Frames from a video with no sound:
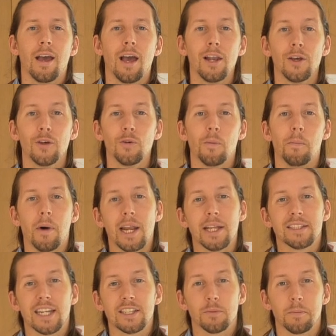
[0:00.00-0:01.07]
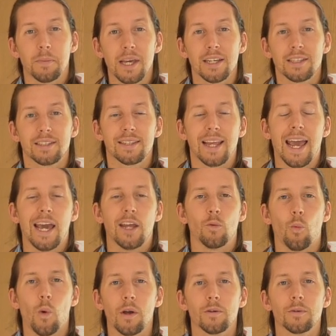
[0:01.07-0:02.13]
Hello, my name is Ladrin Bex
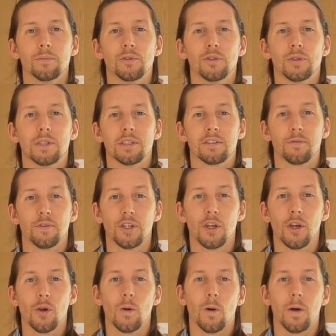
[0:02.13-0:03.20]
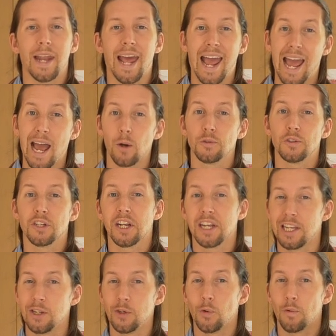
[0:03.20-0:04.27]
and welcome to this video on how to
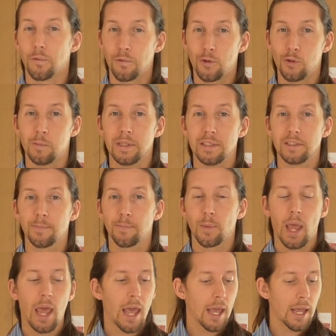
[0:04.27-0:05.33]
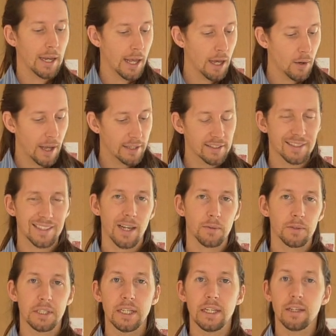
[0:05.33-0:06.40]
clean your flumies. Now, as a
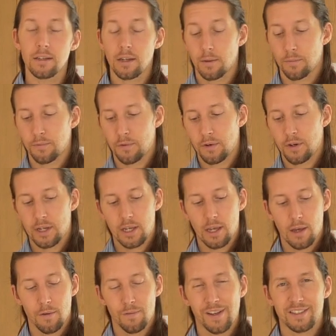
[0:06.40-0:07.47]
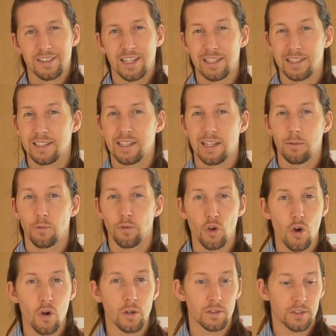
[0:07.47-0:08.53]
sound healer, I'm very fascinated with
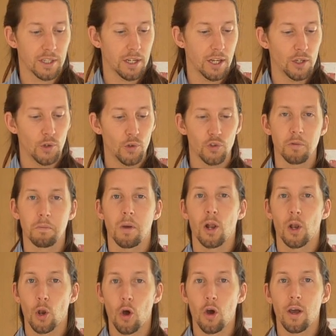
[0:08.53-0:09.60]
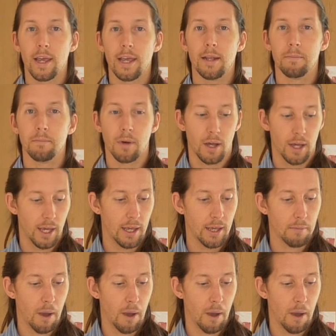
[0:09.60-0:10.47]
gongs and I use them a lot in my